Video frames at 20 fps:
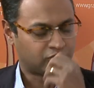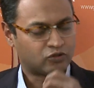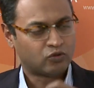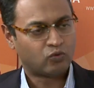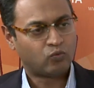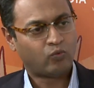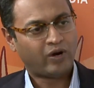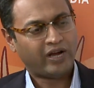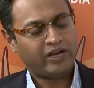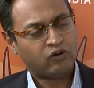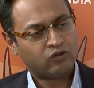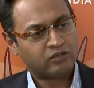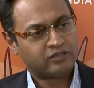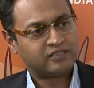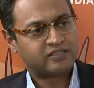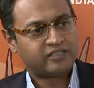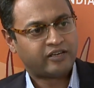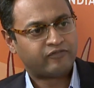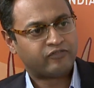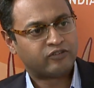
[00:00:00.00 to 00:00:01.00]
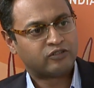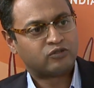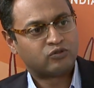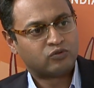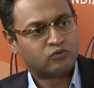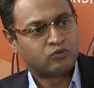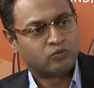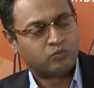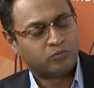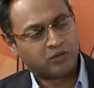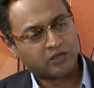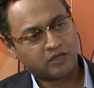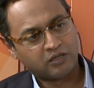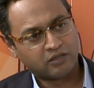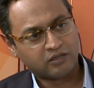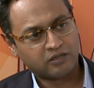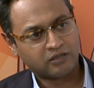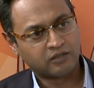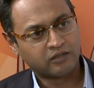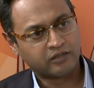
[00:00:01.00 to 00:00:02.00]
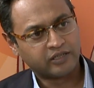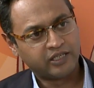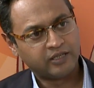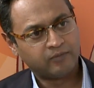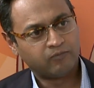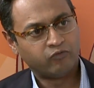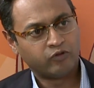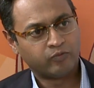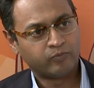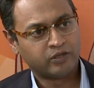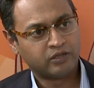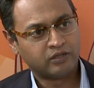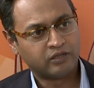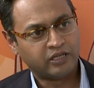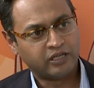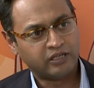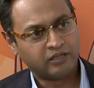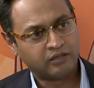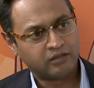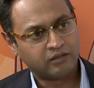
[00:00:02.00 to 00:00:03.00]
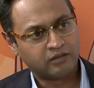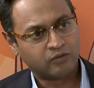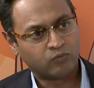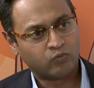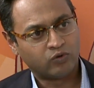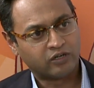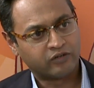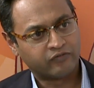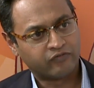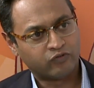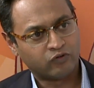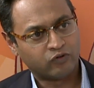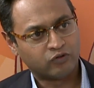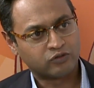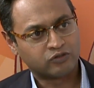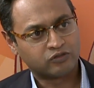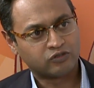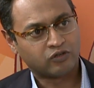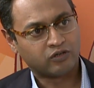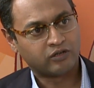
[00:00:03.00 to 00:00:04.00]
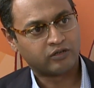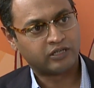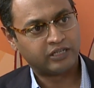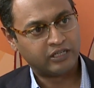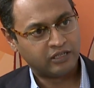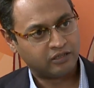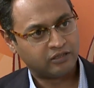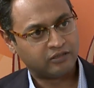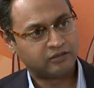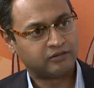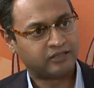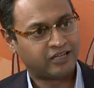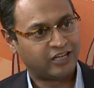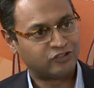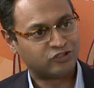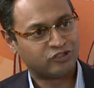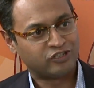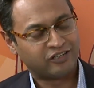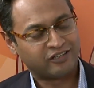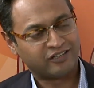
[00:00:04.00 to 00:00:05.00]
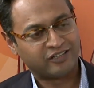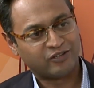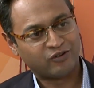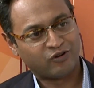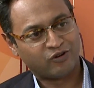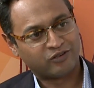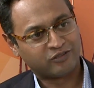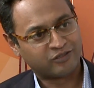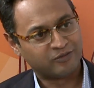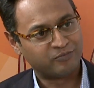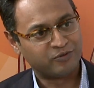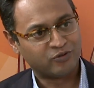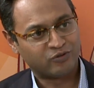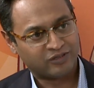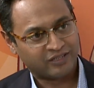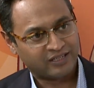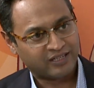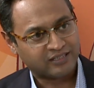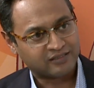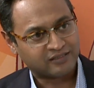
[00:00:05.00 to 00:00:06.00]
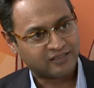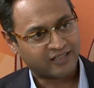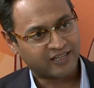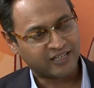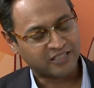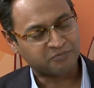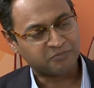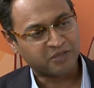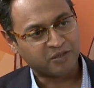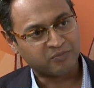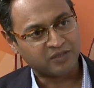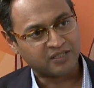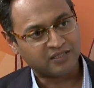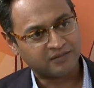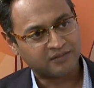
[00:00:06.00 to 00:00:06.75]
So why all this effort to keep women in the workforce or in engineering or computing, as the case may be?